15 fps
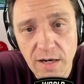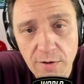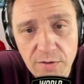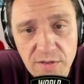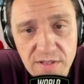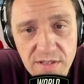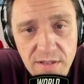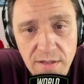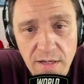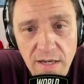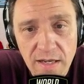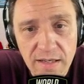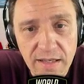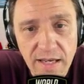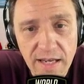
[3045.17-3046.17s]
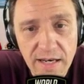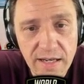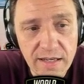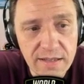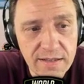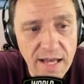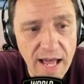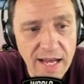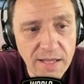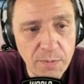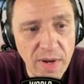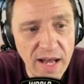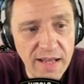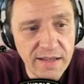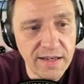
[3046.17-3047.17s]
Hounds getting
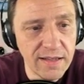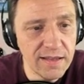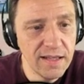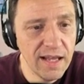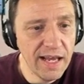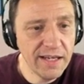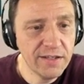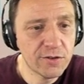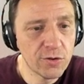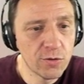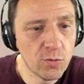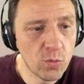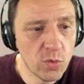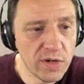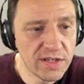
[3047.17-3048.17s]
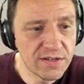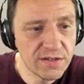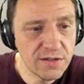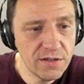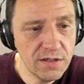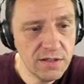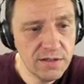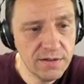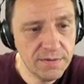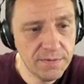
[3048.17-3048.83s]
attacked by the Electro Wizard.